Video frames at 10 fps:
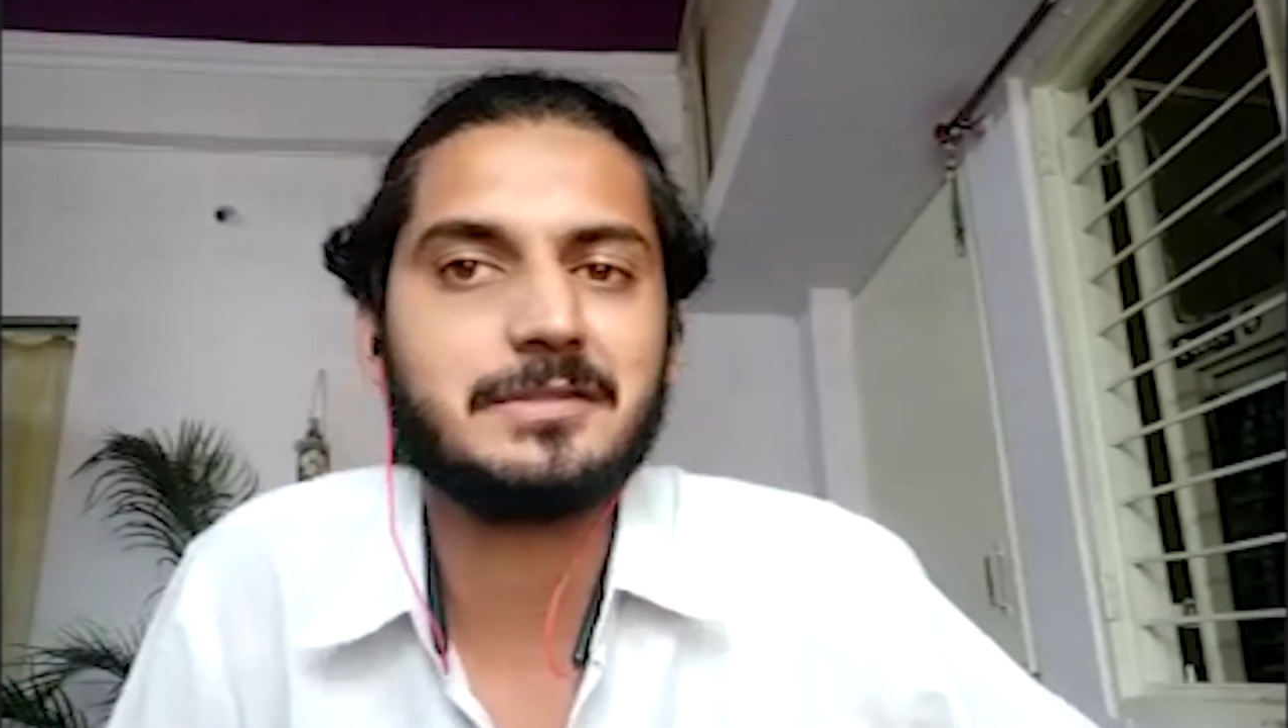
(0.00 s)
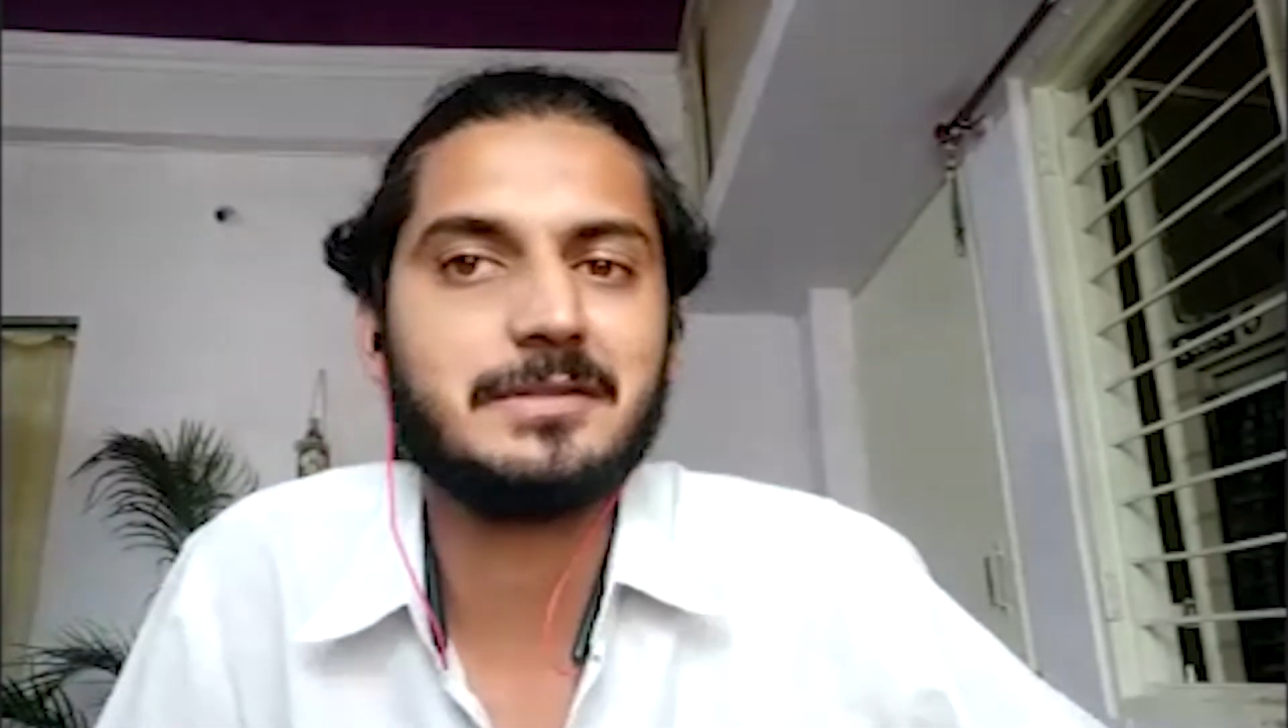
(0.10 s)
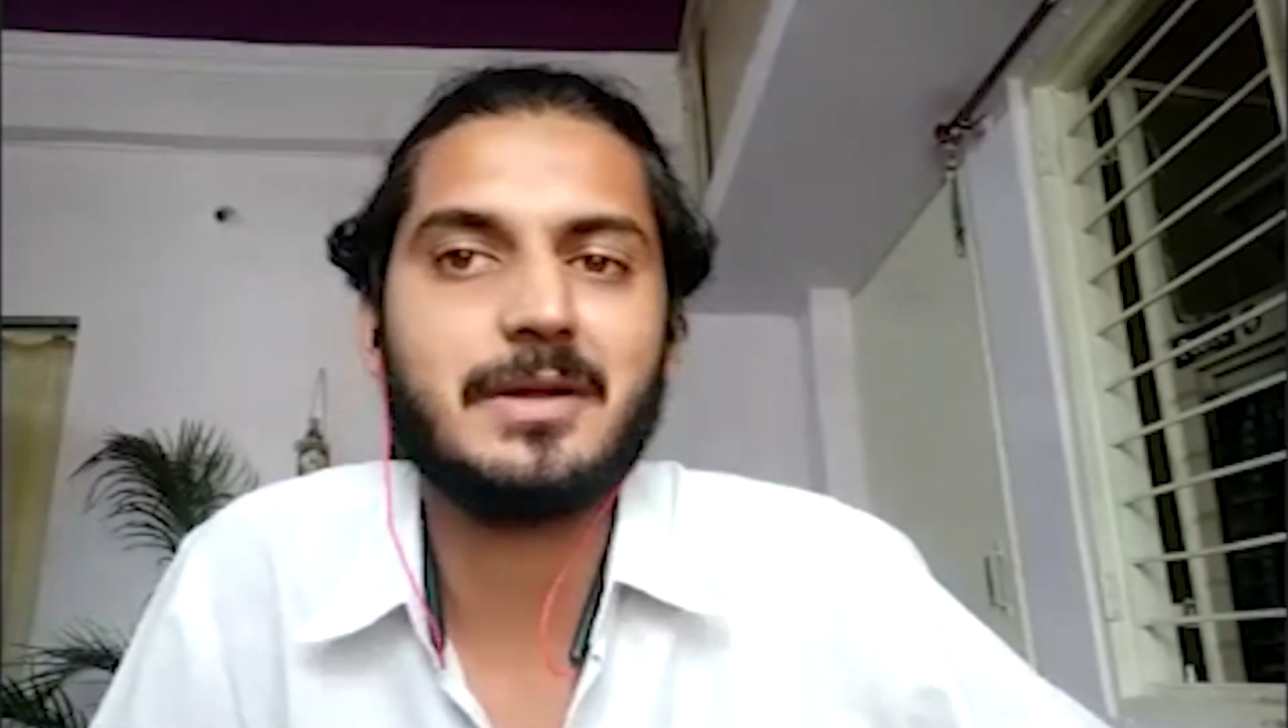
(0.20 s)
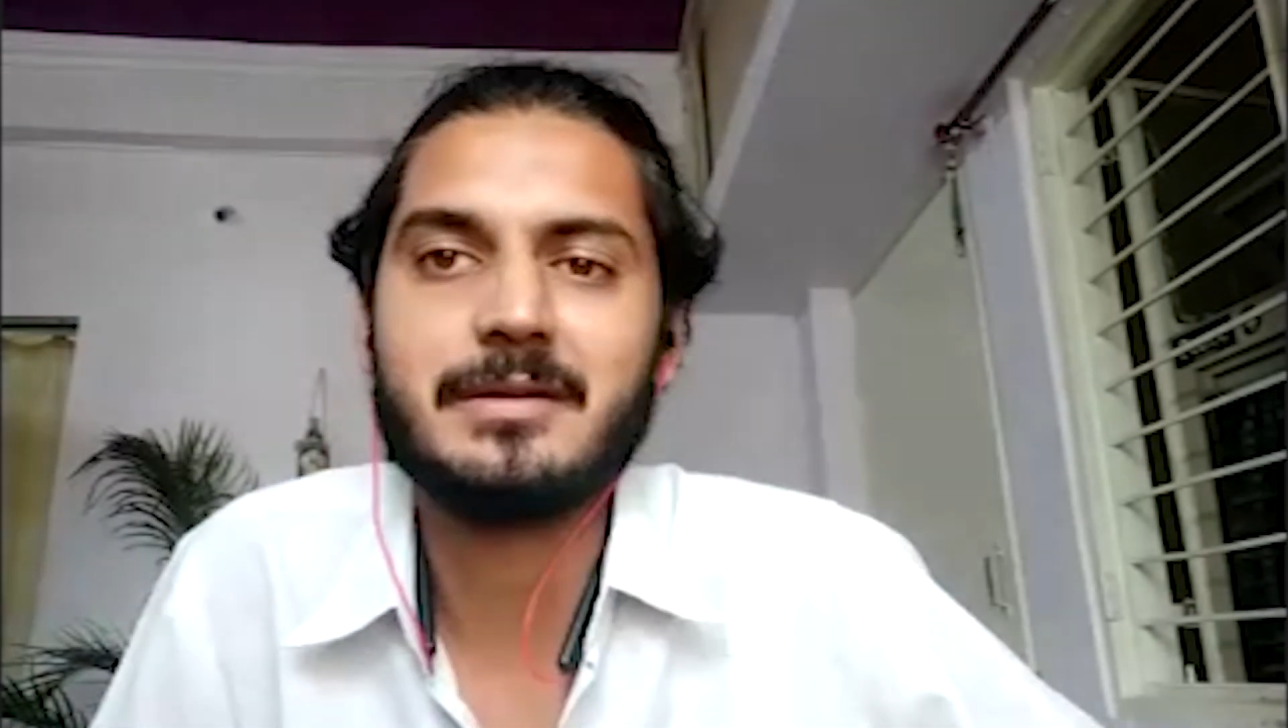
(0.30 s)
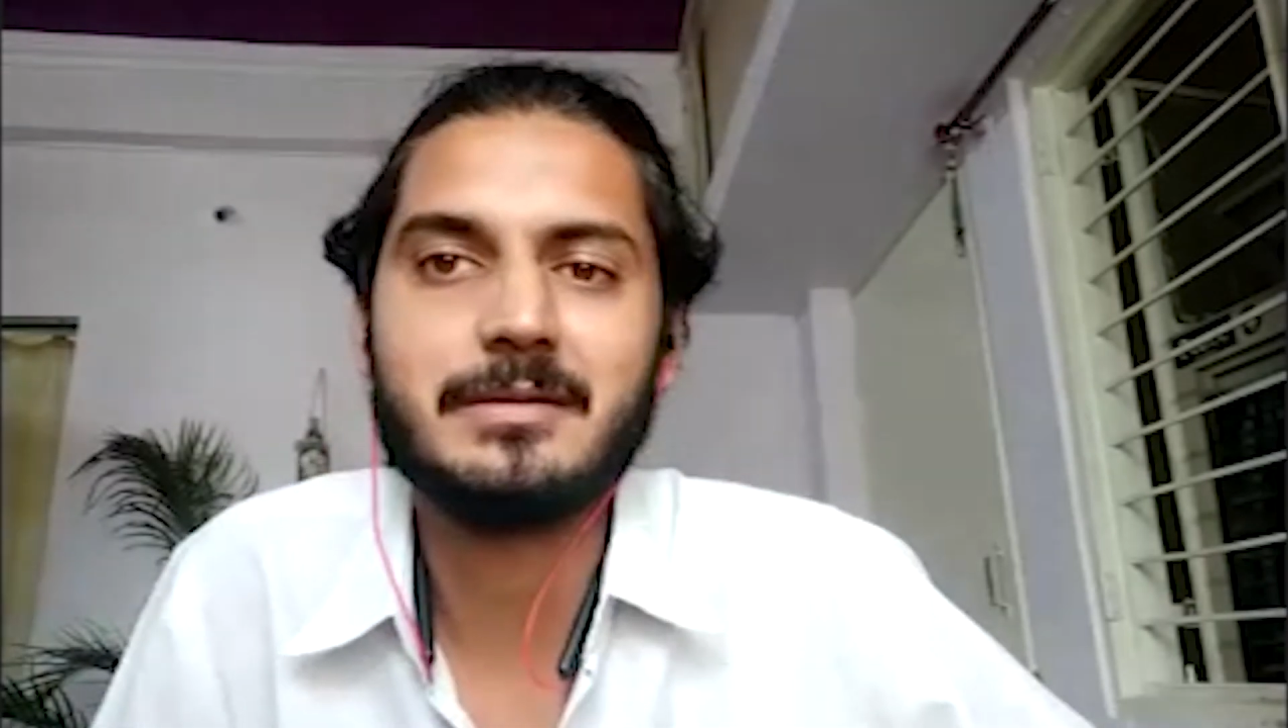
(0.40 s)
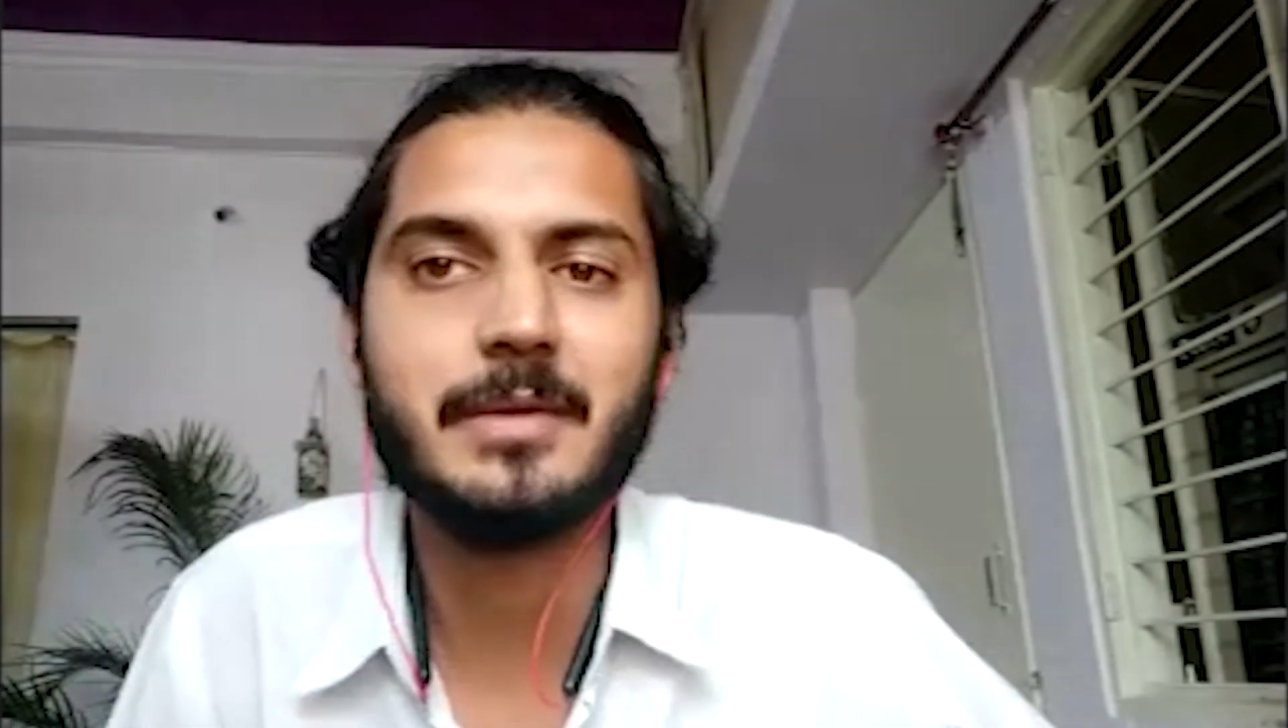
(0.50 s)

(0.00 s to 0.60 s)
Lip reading: is not